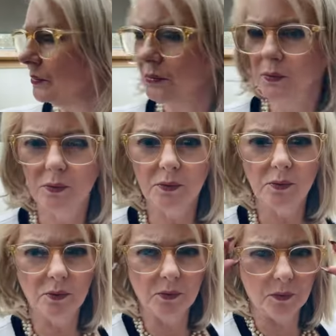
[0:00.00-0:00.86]

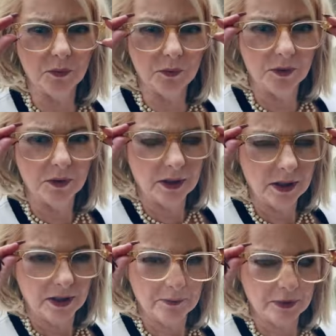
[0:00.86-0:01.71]
Ooh.
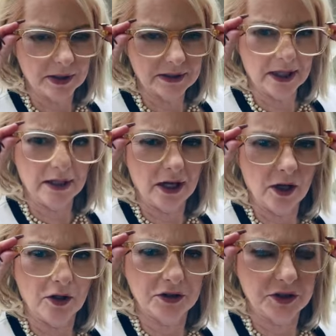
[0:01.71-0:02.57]
But I say they
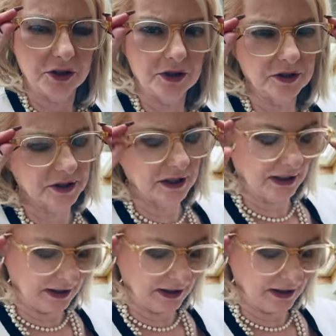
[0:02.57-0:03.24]
are just a